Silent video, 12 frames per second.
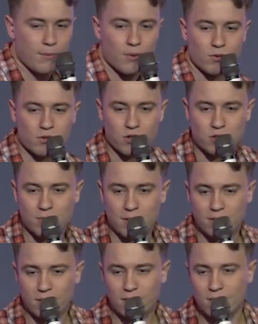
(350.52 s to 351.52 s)
I put on social
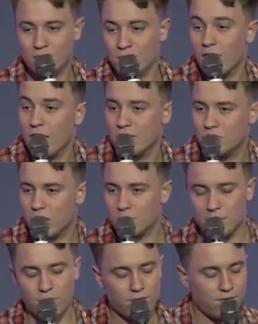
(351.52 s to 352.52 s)
media. You can't judge
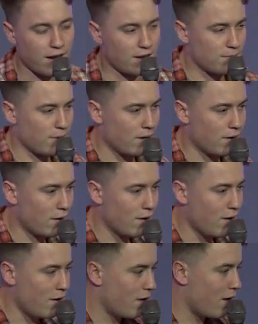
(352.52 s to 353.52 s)
me for the fake me
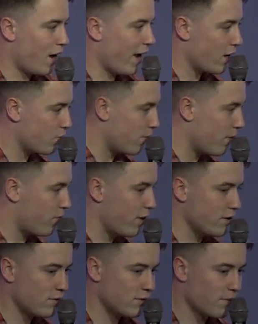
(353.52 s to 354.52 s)
I act with my
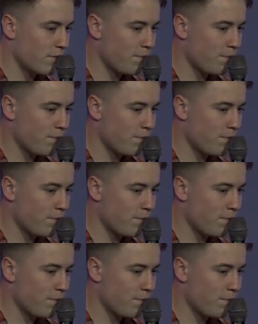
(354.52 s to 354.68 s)
friends.